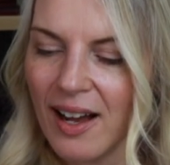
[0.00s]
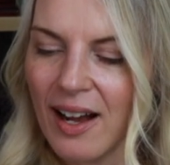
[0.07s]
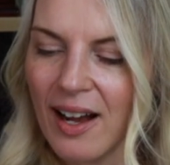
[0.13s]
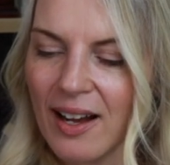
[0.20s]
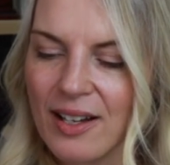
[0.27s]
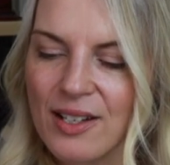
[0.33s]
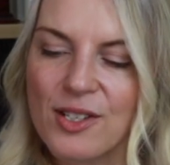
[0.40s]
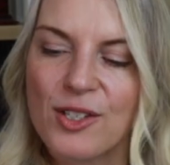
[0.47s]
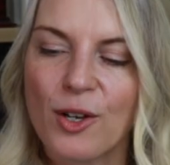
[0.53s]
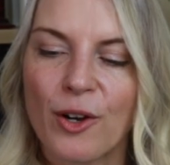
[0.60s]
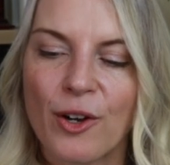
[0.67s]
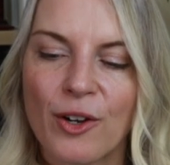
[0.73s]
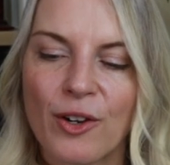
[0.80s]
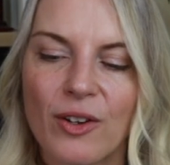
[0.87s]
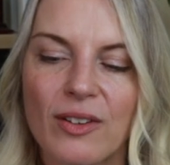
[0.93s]
Uh,
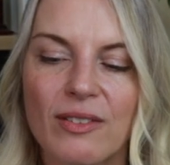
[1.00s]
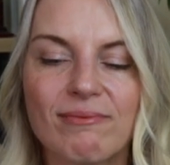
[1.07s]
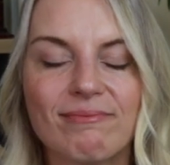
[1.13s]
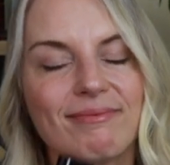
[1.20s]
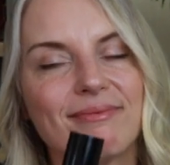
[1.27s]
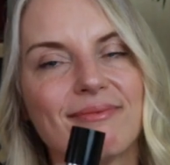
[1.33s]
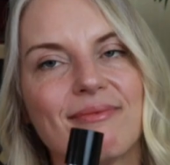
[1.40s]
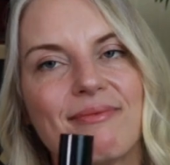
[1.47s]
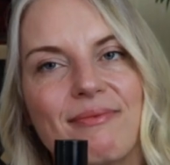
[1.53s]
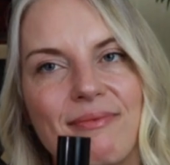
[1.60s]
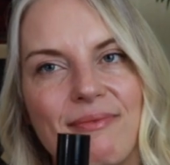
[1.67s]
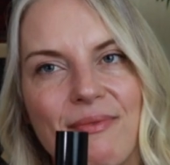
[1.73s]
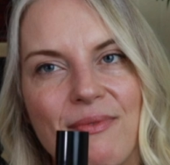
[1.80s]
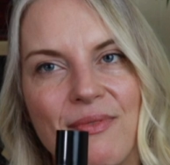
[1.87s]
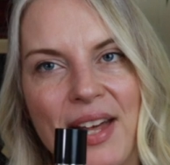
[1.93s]
so
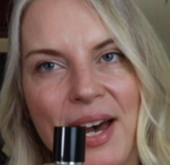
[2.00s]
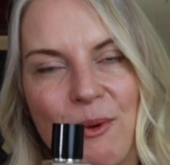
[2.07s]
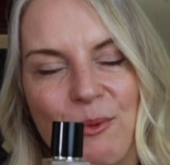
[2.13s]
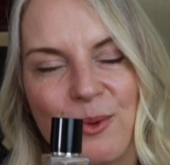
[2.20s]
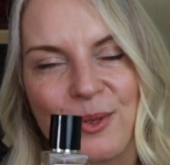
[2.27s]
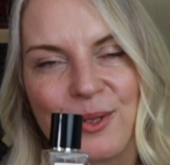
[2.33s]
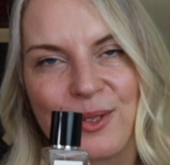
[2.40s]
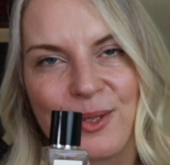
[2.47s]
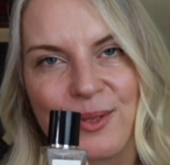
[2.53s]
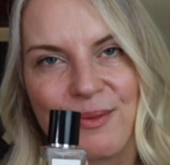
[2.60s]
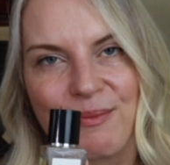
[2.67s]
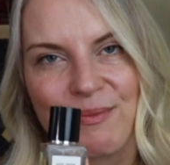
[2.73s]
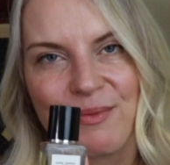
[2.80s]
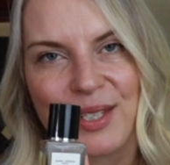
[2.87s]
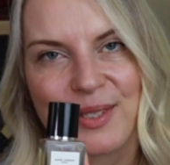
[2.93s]
that was
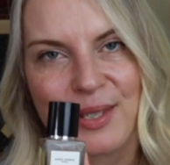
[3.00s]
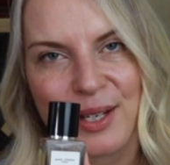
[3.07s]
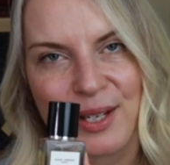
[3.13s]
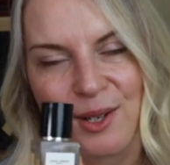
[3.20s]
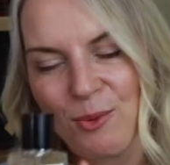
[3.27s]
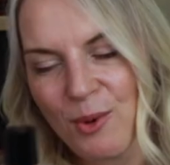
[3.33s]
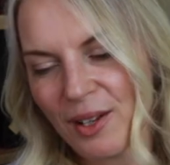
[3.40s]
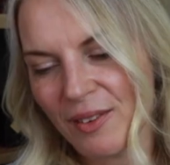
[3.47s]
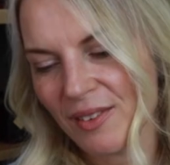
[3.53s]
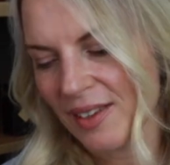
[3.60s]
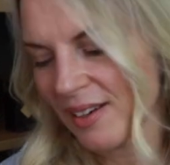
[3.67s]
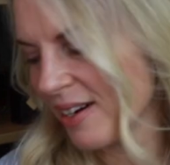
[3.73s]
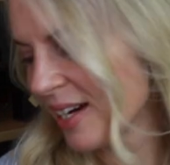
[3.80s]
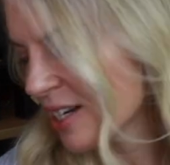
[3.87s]
the second one that